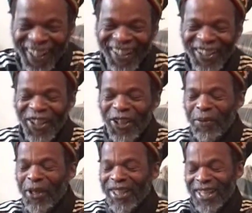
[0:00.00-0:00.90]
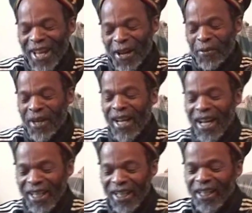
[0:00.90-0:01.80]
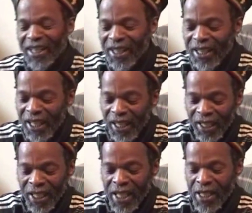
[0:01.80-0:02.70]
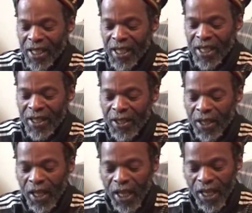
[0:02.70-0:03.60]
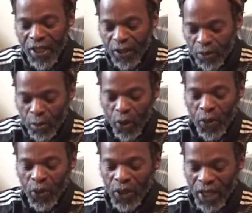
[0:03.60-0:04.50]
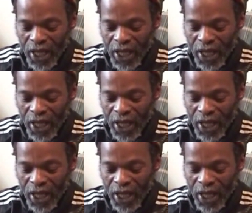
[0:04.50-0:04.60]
You know, but at the end of the day, it's a moment when